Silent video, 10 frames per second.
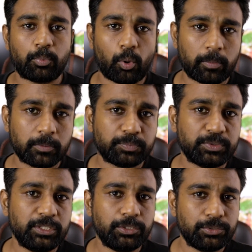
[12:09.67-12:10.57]

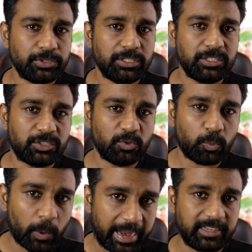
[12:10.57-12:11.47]
probably you need to
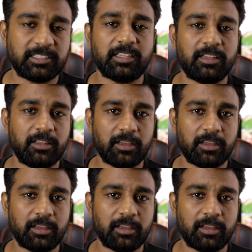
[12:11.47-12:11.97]
wait